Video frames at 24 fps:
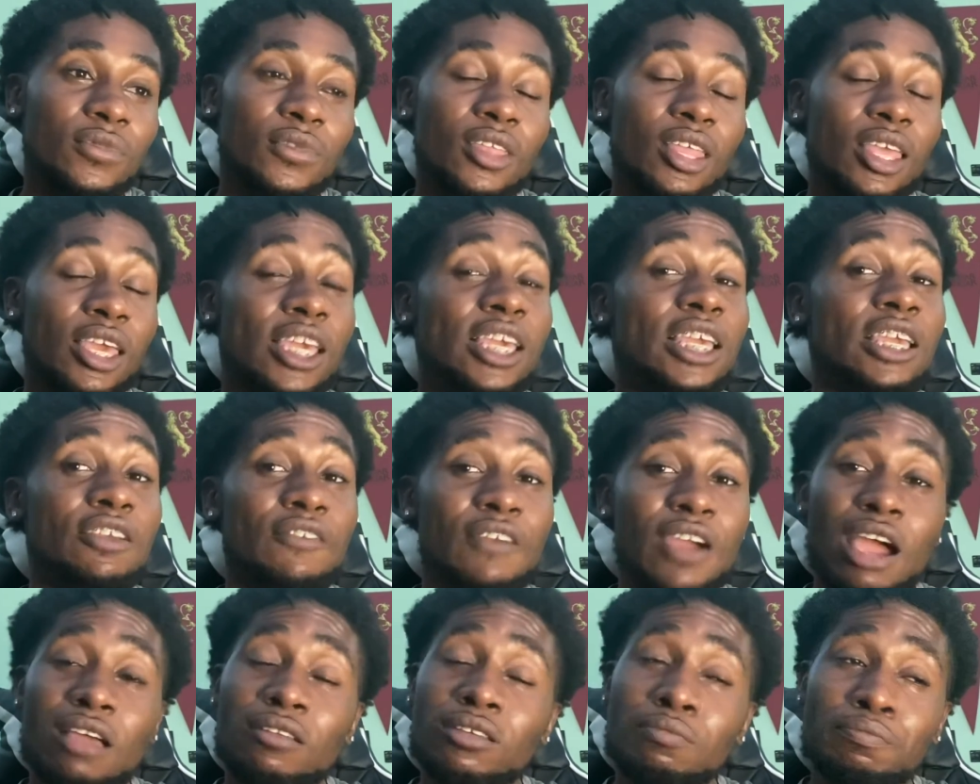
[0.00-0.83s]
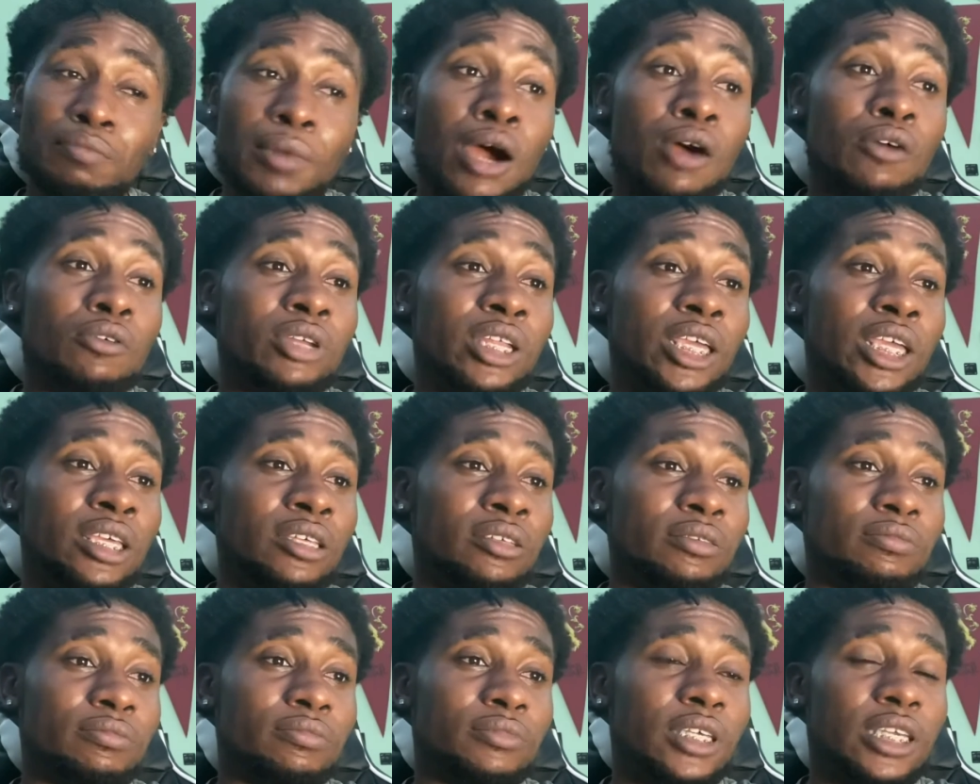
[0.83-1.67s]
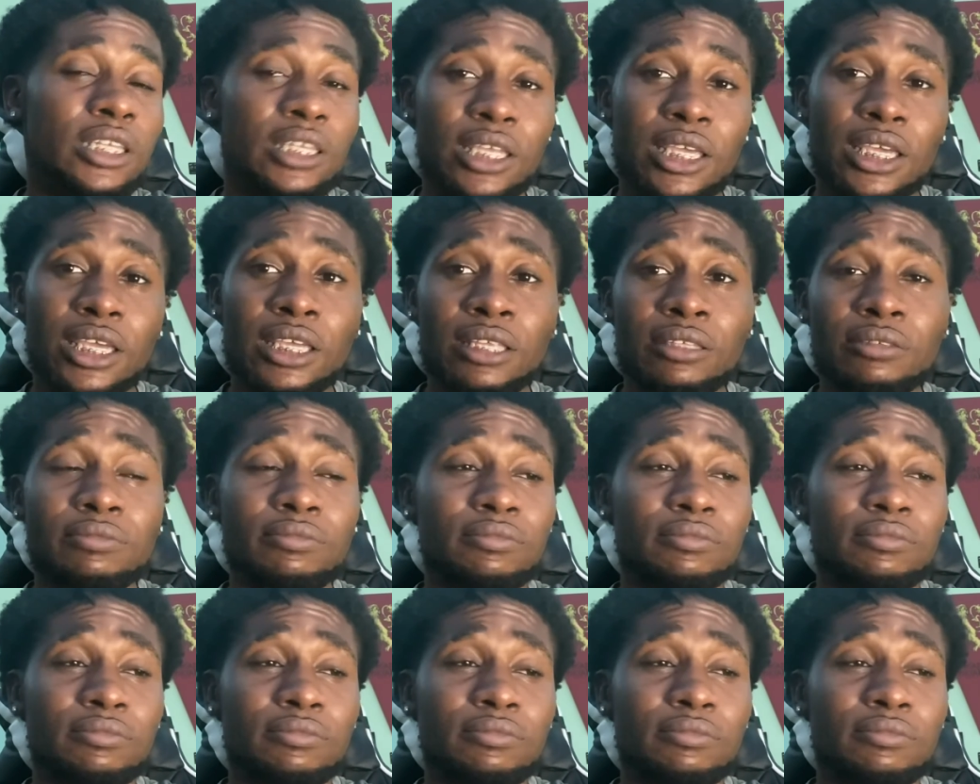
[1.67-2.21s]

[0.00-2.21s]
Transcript: he grabbed the body, he did,